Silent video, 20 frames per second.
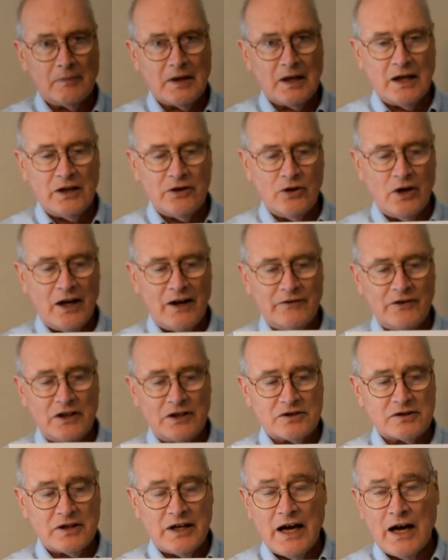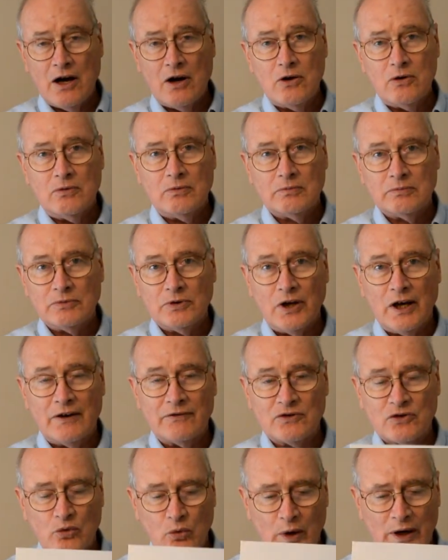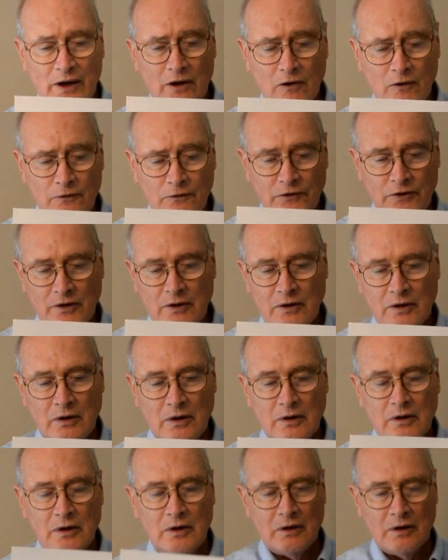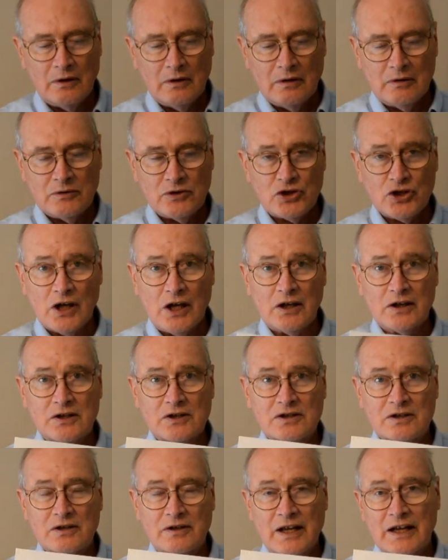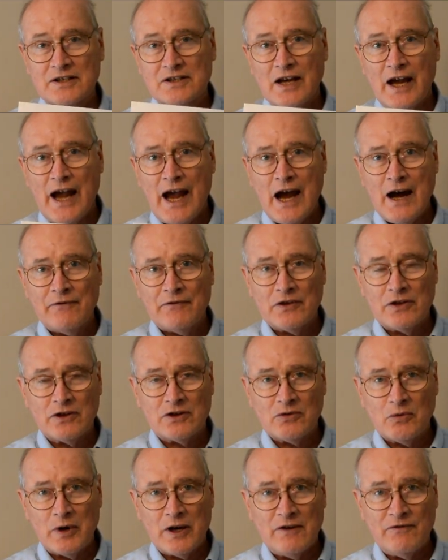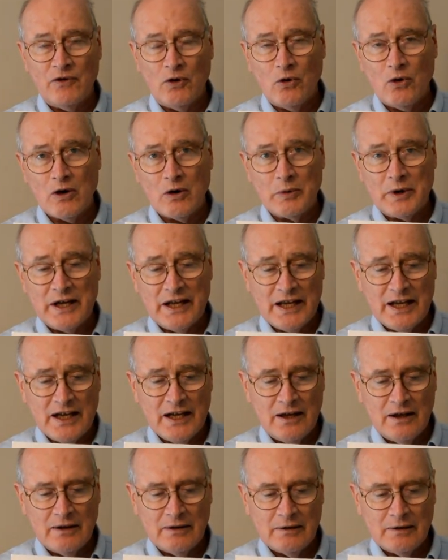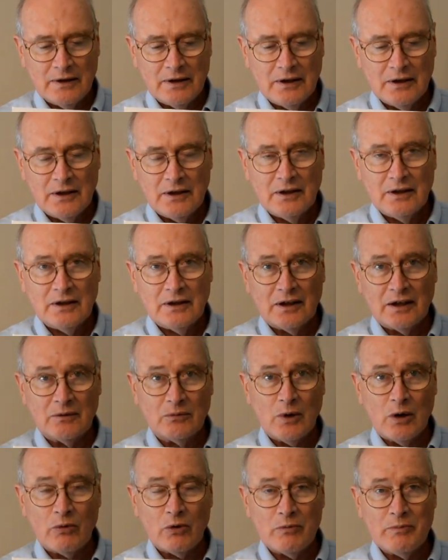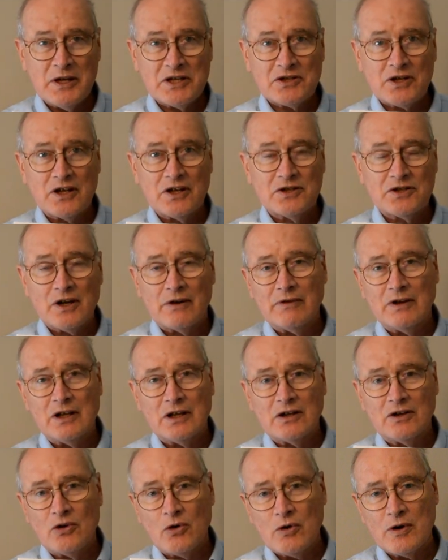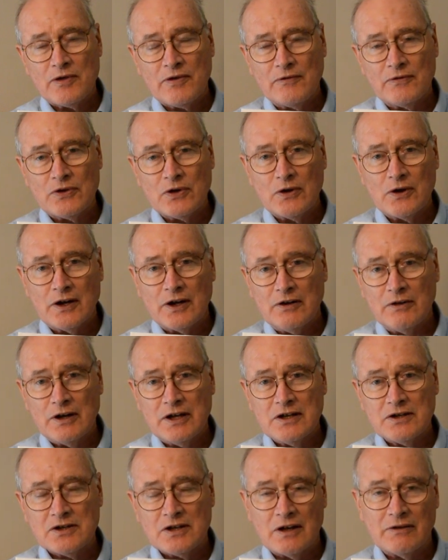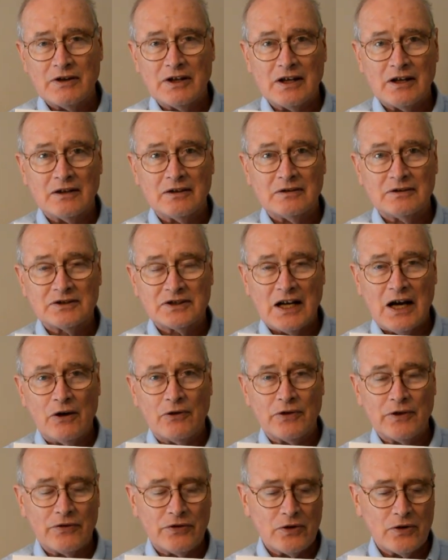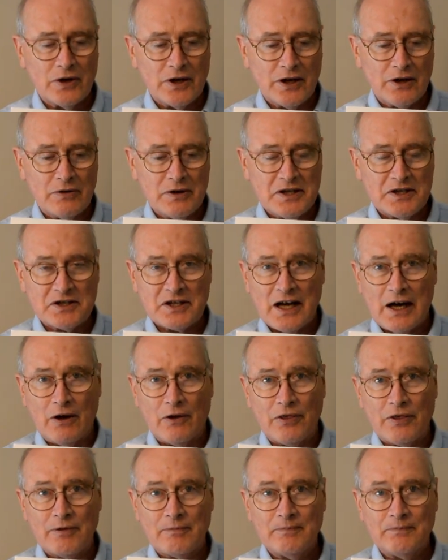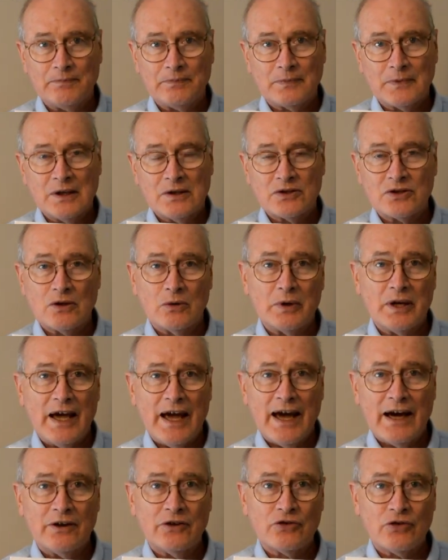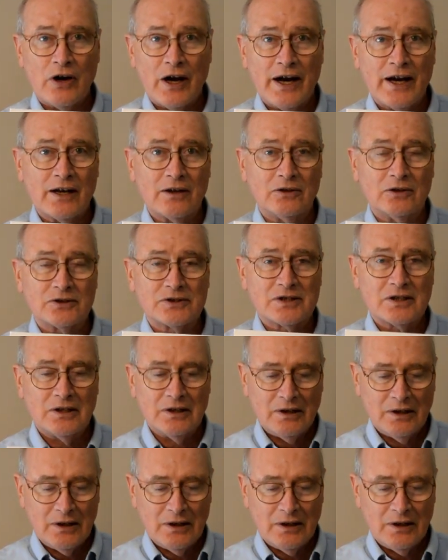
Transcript: And you have this. Now you have 12 chunks. That's half of the 24 we need. And what we're missing is everything north of 30 degrees and everything south of 30 degrees south. So we add triangles.